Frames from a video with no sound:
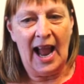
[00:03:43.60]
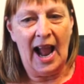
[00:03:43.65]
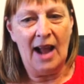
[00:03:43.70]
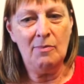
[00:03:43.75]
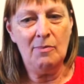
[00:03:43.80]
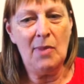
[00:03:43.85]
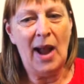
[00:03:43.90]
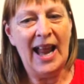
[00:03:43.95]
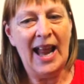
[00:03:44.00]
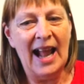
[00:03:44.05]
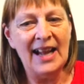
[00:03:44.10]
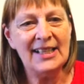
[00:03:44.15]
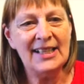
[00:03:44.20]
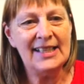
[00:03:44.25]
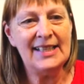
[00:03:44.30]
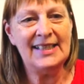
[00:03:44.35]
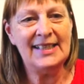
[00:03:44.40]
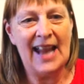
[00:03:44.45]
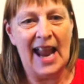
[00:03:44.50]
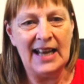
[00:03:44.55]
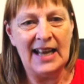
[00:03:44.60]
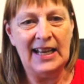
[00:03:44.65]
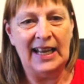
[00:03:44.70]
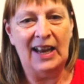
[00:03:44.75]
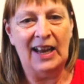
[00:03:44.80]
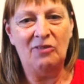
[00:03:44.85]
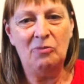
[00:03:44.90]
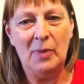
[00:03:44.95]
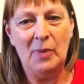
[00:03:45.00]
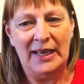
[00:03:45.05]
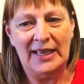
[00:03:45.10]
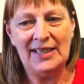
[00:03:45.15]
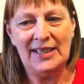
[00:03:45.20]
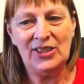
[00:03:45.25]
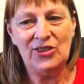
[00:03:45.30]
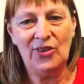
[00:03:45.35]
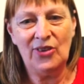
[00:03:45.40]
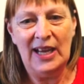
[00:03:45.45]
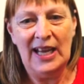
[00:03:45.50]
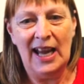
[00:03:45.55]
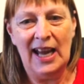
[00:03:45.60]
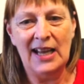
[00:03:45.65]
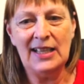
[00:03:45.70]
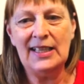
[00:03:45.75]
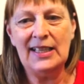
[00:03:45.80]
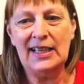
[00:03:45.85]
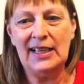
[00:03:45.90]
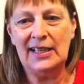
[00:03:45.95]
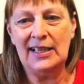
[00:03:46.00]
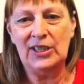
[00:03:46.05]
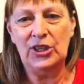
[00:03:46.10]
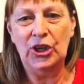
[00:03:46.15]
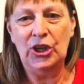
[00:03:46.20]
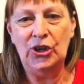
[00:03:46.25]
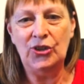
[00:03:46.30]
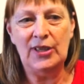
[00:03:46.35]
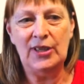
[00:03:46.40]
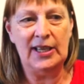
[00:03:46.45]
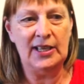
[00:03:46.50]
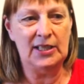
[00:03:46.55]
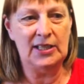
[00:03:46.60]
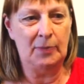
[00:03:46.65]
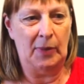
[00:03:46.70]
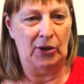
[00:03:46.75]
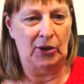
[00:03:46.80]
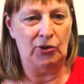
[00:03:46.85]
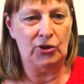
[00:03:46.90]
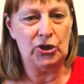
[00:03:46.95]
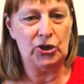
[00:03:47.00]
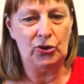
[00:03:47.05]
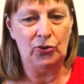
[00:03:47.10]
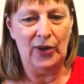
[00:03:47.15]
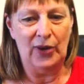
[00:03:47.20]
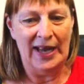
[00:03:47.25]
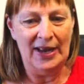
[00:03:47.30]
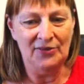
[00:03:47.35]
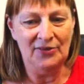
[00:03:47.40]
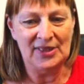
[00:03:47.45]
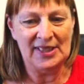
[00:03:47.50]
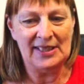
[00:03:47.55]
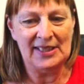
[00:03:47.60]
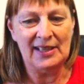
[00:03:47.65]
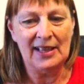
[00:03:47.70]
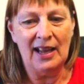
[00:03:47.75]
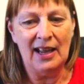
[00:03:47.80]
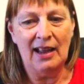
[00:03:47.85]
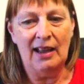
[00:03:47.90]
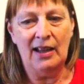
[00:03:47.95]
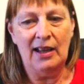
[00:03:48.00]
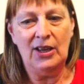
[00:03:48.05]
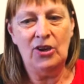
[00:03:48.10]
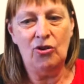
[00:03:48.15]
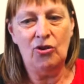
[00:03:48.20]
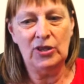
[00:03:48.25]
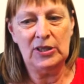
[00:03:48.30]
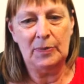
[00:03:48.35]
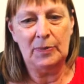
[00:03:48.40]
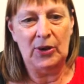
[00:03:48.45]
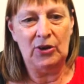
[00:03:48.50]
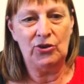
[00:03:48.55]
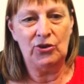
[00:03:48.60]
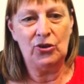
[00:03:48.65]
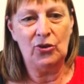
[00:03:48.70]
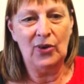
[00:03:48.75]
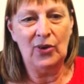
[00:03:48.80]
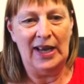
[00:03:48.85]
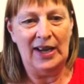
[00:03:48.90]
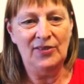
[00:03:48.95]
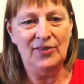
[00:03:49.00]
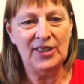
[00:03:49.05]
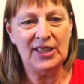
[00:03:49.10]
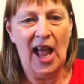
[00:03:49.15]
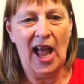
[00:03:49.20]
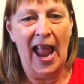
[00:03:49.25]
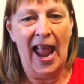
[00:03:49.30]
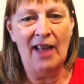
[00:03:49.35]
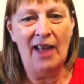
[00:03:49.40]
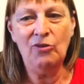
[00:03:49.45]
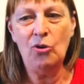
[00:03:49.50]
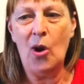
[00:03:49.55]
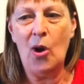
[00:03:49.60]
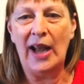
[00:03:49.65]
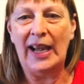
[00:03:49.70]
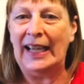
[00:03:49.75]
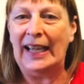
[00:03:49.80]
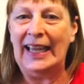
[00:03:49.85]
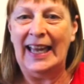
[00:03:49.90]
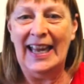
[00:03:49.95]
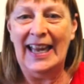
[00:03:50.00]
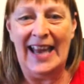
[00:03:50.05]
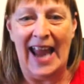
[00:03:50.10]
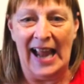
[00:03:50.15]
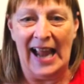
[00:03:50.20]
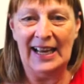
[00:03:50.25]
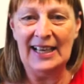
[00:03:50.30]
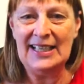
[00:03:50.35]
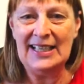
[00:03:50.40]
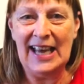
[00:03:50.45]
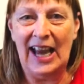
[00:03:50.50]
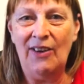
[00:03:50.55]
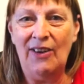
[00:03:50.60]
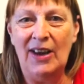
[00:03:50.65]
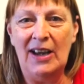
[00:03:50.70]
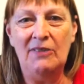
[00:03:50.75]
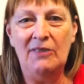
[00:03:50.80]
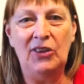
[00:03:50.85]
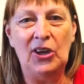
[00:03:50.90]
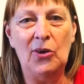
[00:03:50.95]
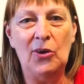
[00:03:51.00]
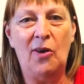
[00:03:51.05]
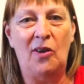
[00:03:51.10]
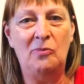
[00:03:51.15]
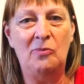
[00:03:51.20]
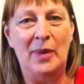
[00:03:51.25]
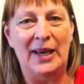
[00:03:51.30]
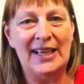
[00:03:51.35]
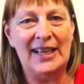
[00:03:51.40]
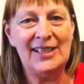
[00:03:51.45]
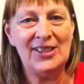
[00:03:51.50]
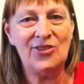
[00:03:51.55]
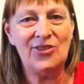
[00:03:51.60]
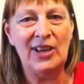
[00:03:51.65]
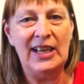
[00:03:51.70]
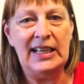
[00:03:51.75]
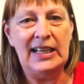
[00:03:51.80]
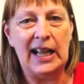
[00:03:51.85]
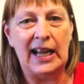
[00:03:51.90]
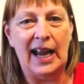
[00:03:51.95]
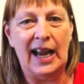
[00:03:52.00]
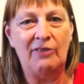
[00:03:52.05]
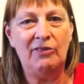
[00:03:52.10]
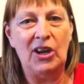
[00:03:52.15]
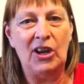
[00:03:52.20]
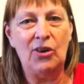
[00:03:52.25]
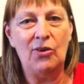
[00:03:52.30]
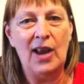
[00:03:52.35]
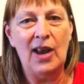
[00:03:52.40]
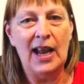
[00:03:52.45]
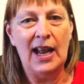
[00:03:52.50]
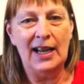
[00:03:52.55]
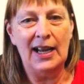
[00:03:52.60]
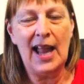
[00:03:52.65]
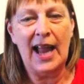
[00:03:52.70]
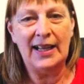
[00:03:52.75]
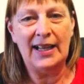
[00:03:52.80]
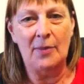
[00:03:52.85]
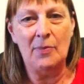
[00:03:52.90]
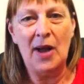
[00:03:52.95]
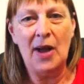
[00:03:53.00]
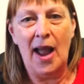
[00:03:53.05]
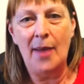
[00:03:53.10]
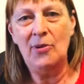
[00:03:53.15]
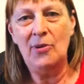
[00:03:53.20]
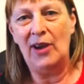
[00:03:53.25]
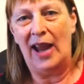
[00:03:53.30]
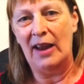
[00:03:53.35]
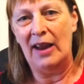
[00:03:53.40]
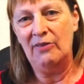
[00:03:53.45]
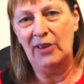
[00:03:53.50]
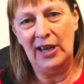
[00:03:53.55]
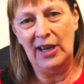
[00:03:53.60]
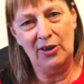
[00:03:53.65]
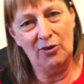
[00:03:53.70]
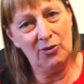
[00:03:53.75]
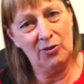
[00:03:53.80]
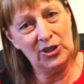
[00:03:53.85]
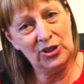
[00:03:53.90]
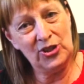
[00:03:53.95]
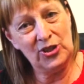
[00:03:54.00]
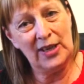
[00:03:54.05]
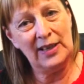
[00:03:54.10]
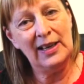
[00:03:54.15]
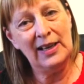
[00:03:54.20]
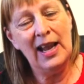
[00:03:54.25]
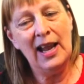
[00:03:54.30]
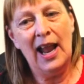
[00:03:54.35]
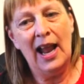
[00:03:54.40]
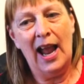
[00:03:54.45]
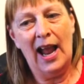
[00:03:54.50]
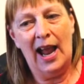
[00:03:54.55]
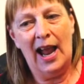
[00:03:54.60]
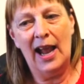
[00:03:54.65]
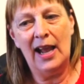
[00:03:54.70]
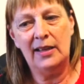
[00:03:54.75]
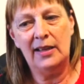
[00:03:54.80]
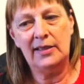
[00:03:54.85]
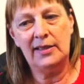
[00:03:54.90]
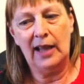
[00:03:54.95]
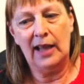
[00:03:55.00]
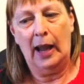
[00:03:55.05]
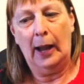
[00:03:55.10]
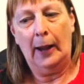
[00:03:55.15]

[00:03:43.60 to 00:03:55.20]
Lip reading: my understanding of ministry is that it's using spiritual gifts, your spiritual gifts. I have quite an egalitarian view of ministry, that like the Bible, every Christian has